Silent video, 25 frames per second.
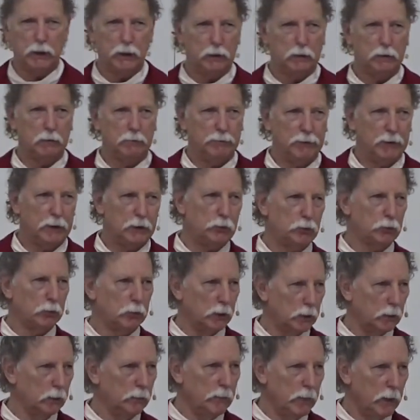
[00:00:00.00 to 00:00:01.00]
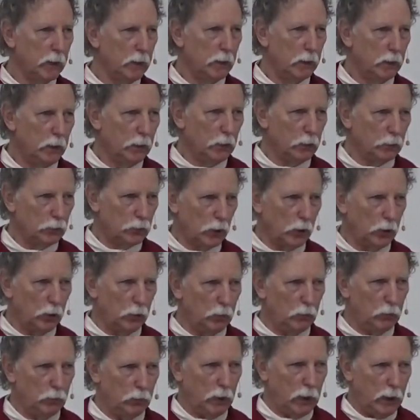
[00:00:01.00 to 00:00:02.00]
individual,
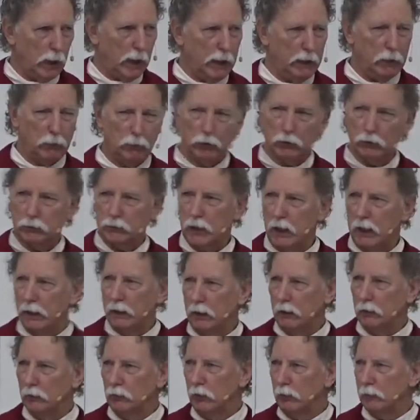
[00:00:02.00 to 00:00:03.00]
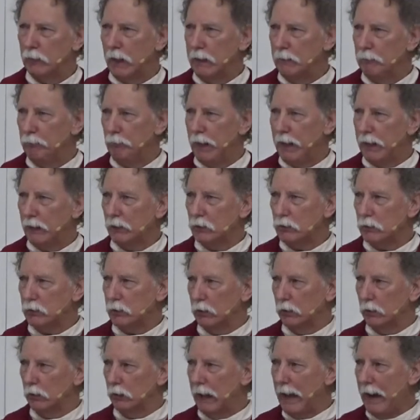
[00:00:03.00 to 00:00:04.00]
so I will take and do my best
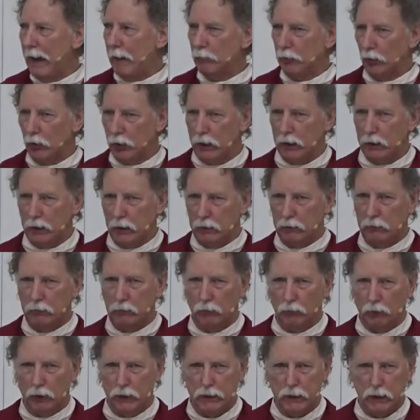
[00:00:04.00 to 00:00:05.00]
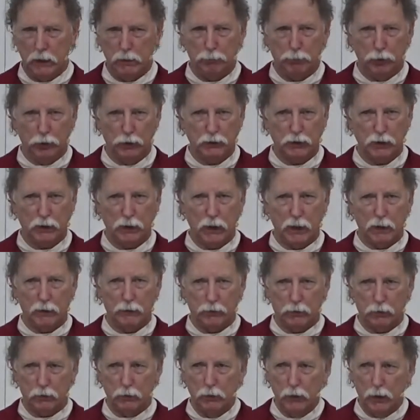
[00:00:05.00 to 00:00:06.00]
to elaborate on what he put
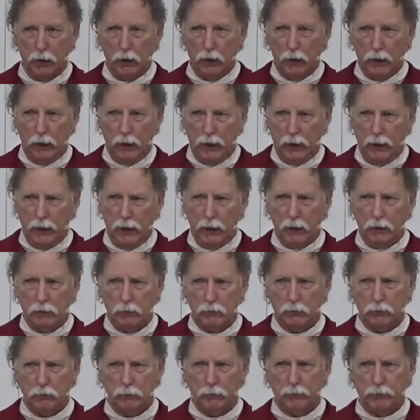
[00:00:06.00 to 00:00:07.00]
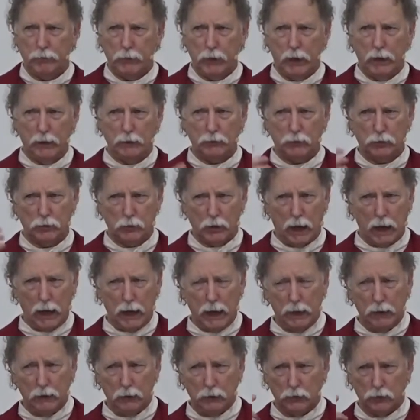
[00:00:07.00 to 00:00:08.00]
together. And as
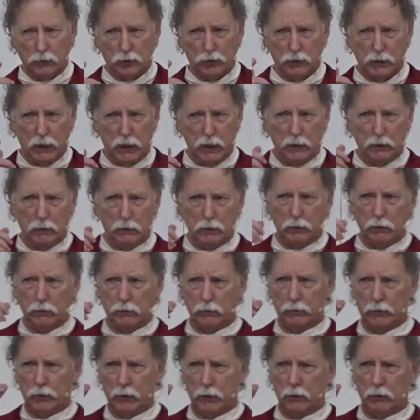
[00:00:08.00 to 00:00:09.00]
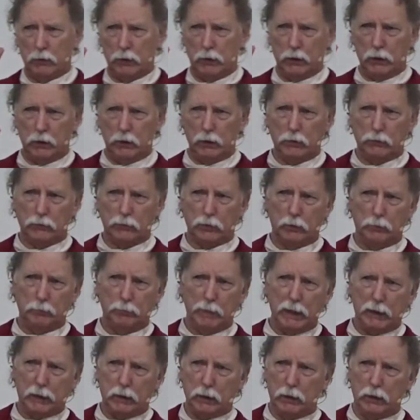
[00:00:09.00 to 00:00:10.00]
I understand it, there is a
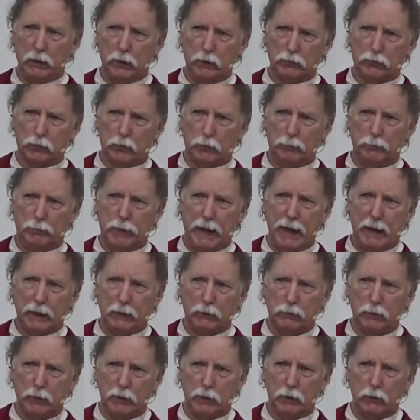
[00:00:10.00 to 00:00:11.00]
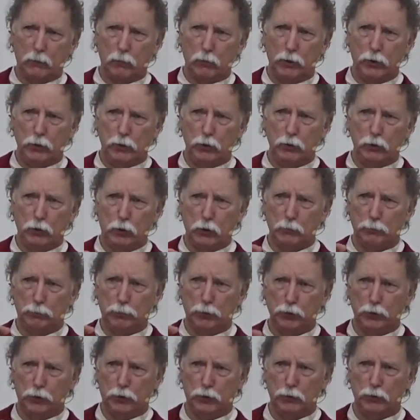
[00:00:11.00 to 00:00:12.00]
mechanism back there where you can
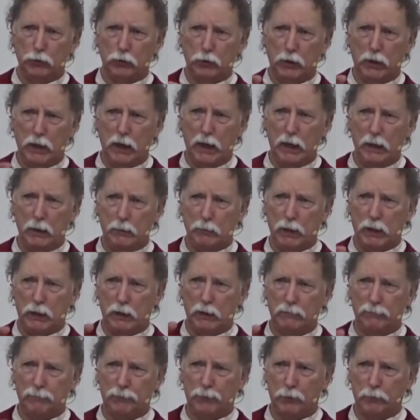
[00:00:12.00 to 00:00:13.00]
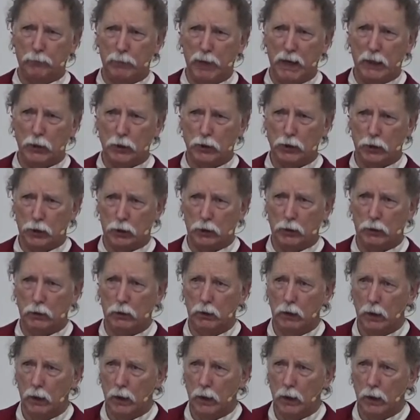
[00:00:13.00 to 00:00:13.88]
put your name and information